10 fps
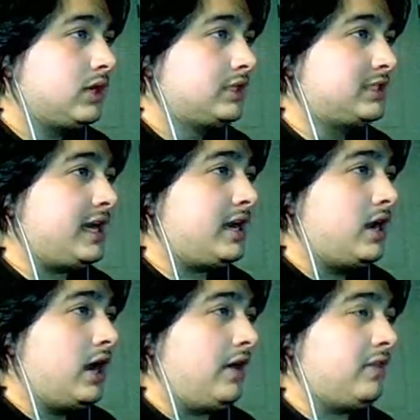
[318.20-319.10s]
See?
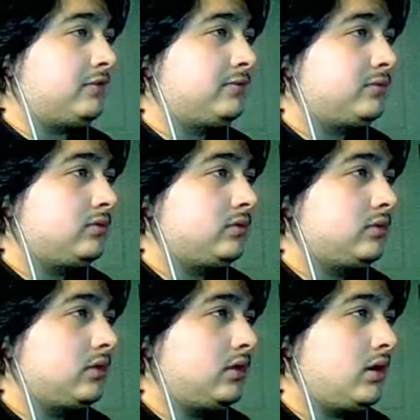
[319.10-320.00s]
How the...
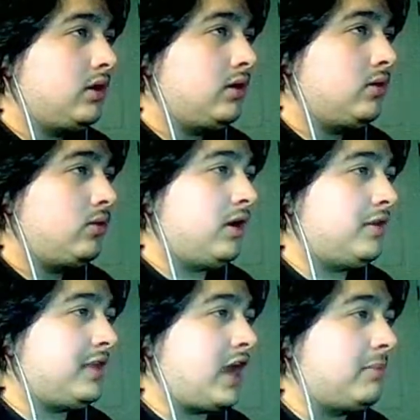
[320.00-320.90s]
Where are
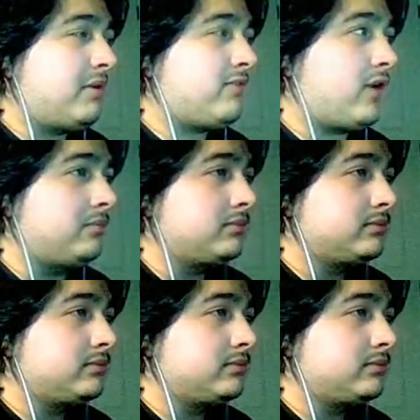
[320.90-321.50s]
they coming from?